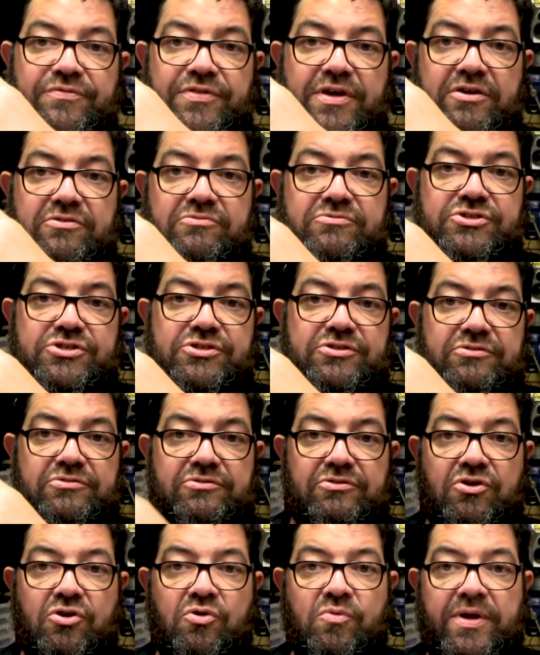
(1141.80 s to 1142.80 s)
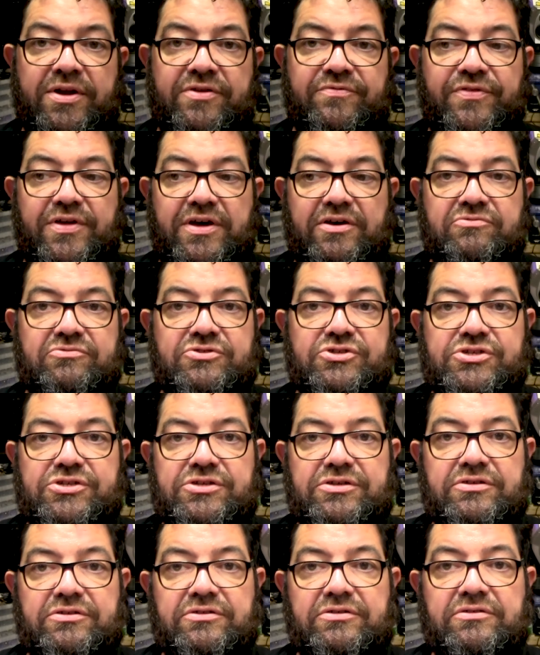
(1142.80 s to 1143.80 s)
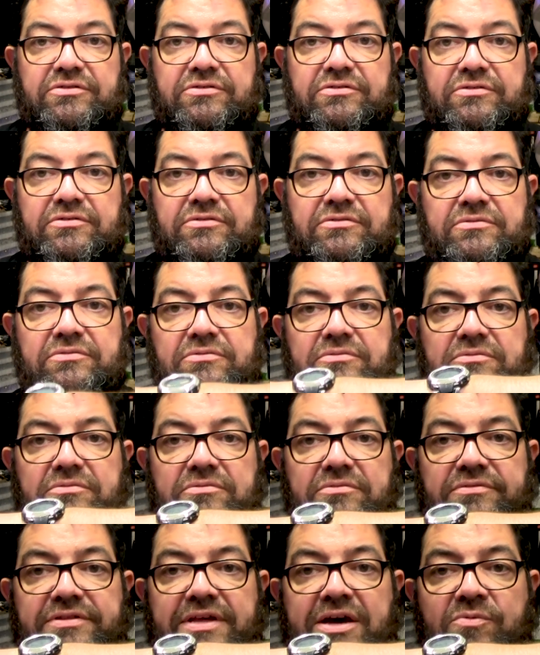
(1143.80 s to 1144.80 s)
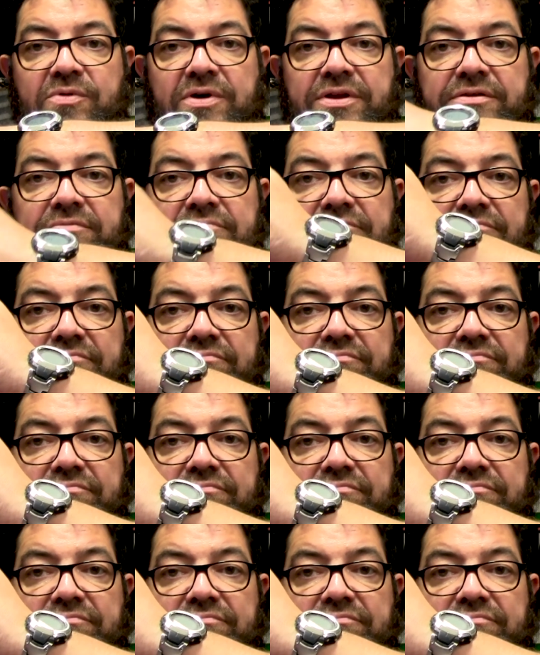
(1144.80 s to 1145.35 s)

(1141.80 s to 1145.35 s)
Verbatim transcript: of those, or one of those, that one,